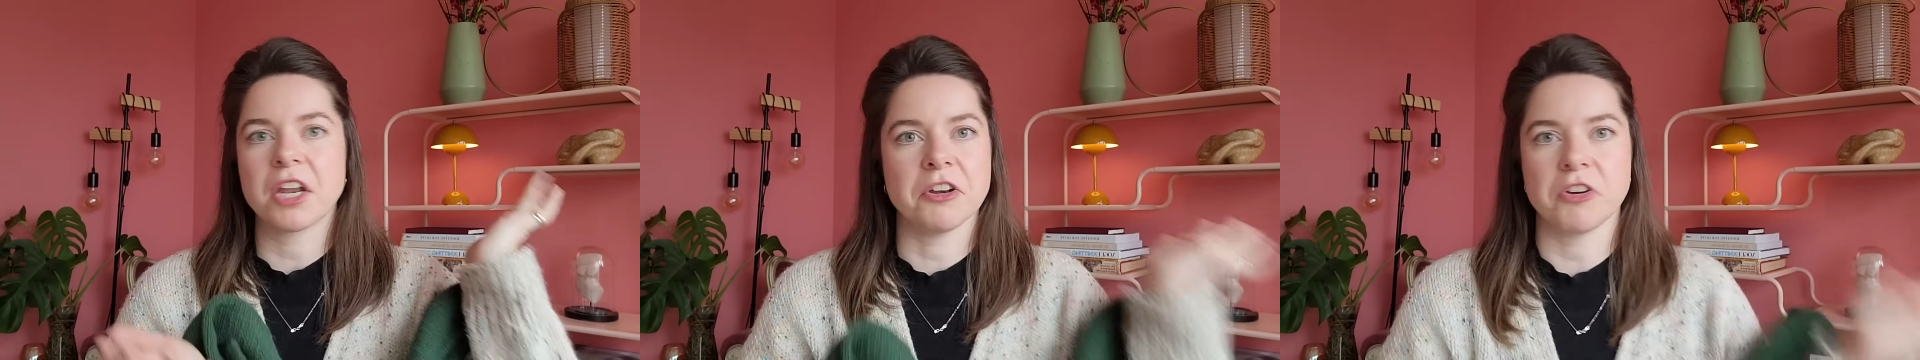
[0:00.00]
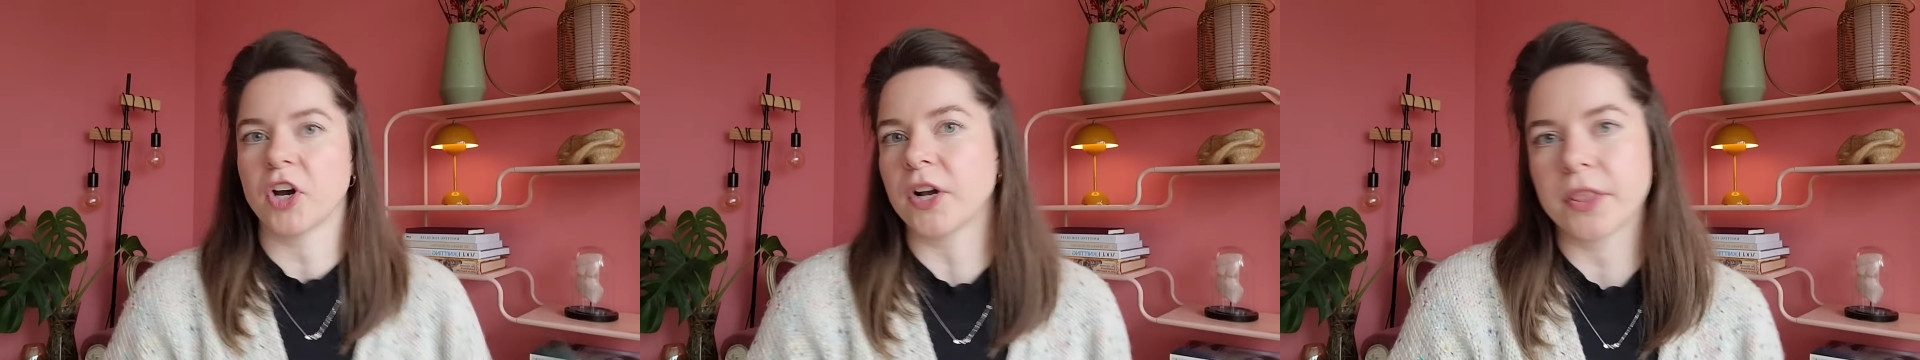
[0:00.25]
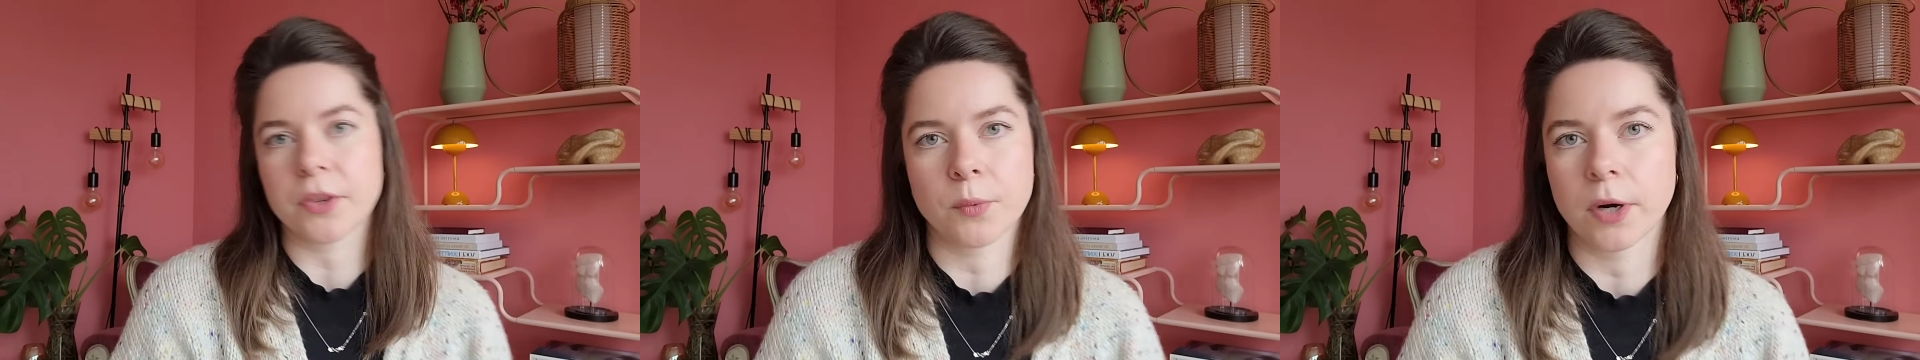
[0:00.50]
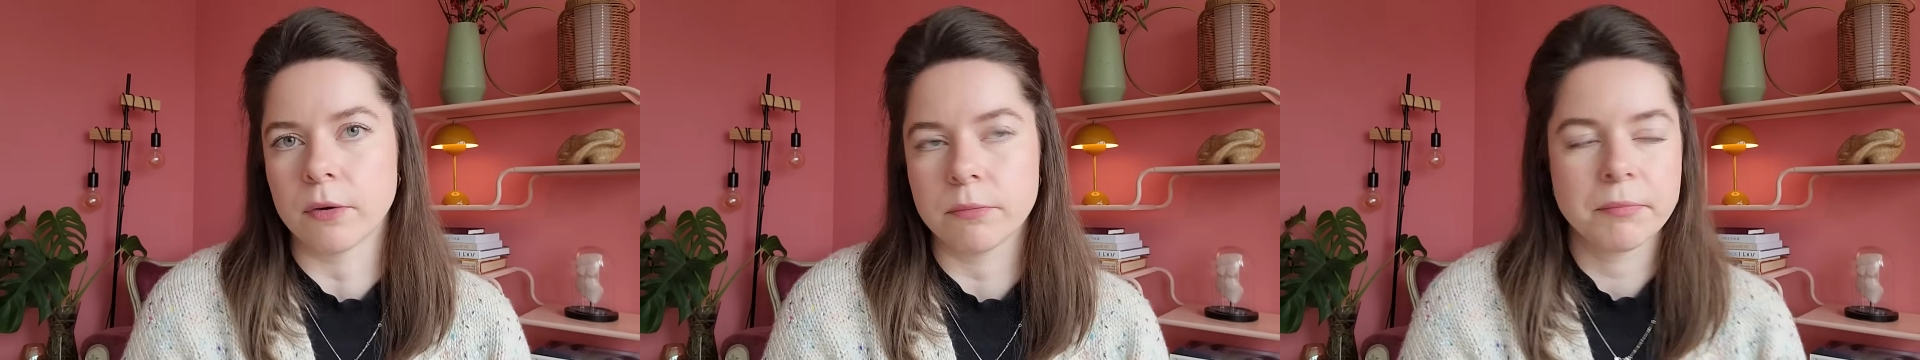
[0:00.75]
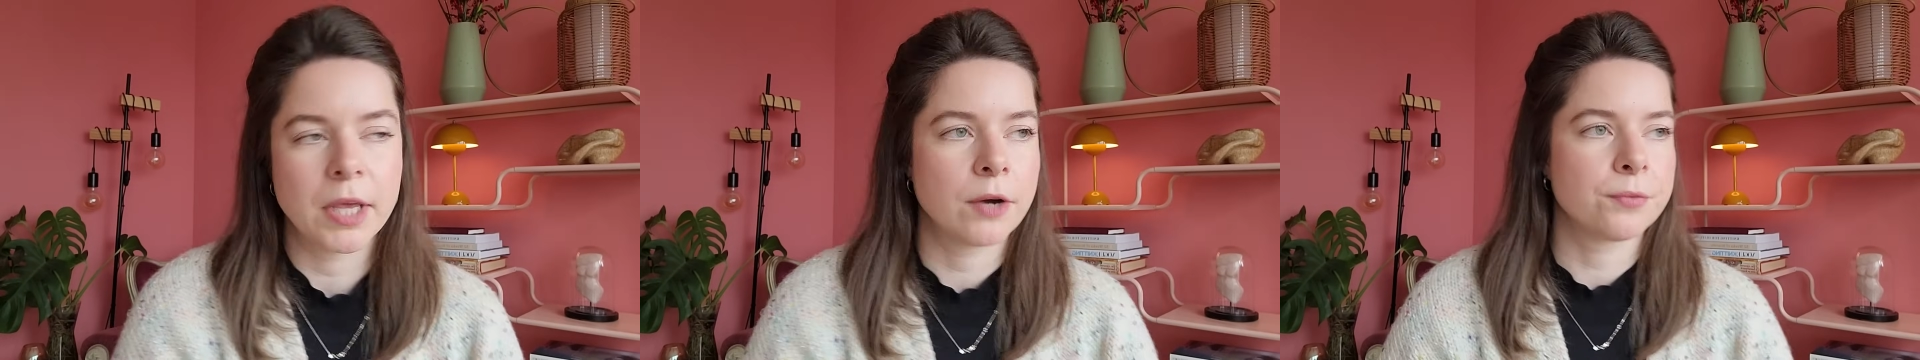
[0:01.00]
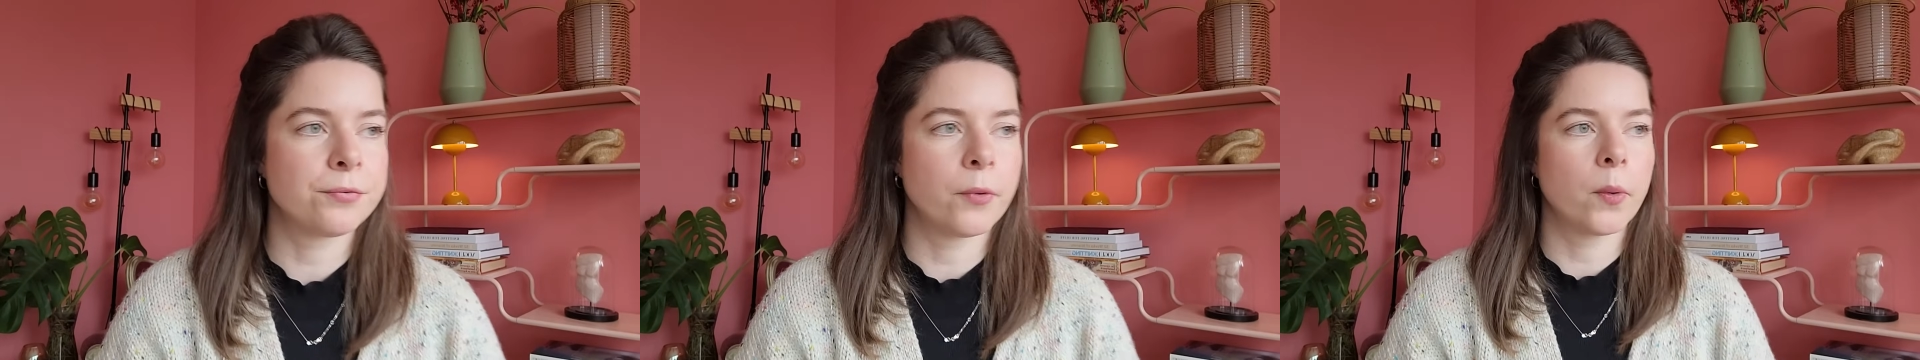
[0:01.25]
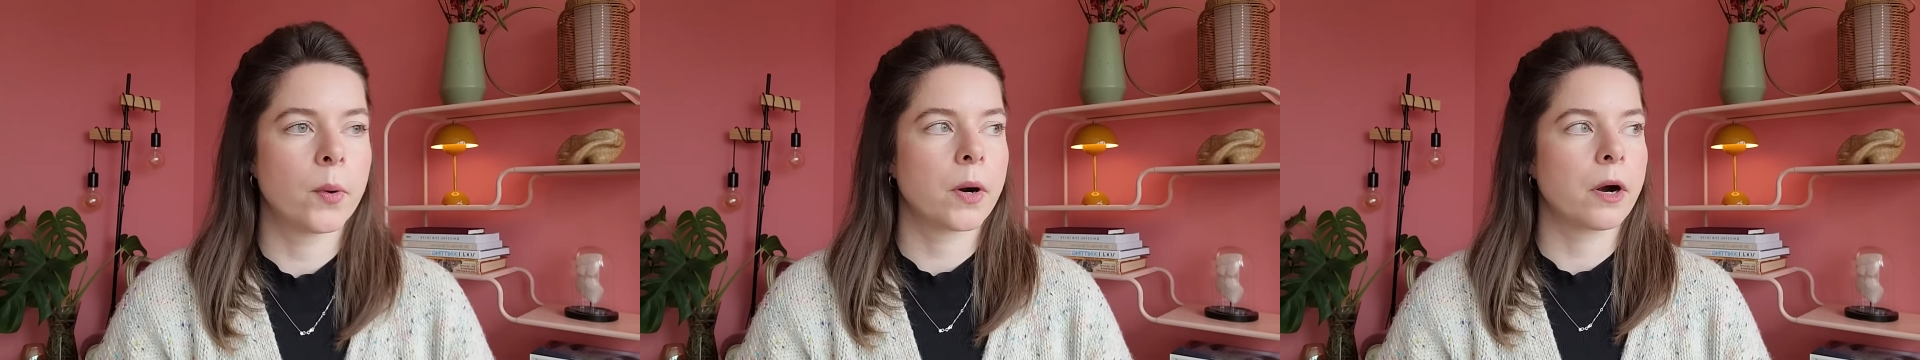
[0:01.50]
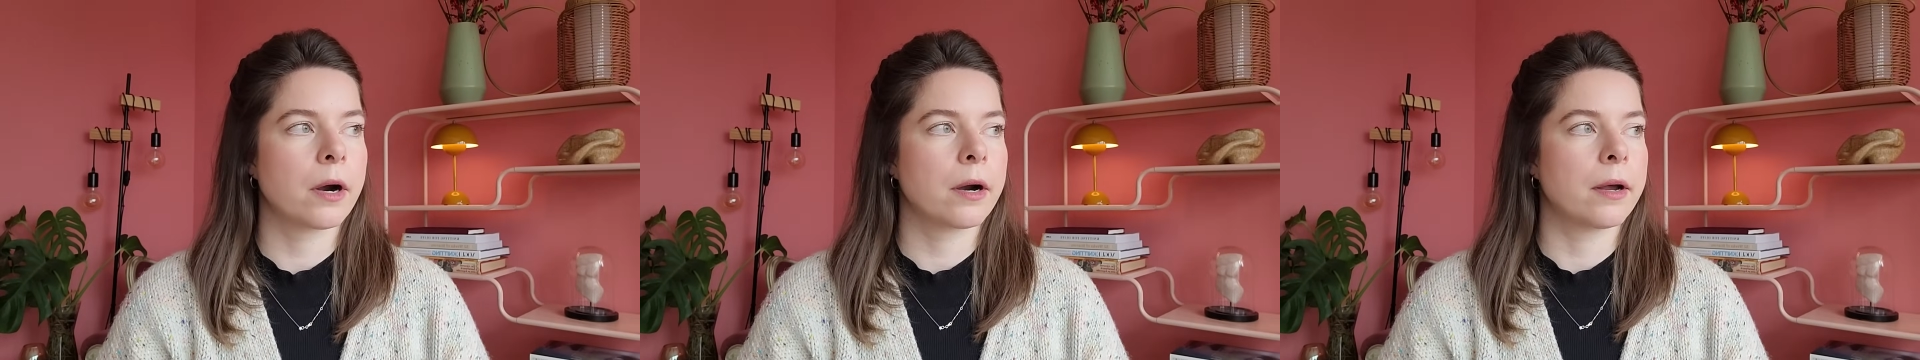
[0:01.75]
9th row
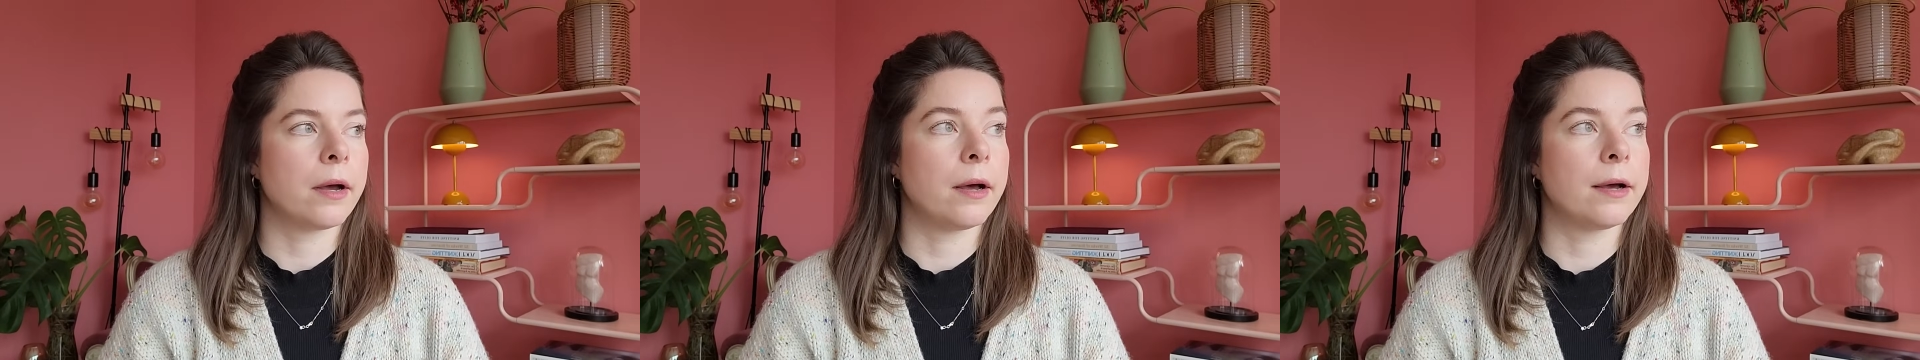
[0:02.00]
for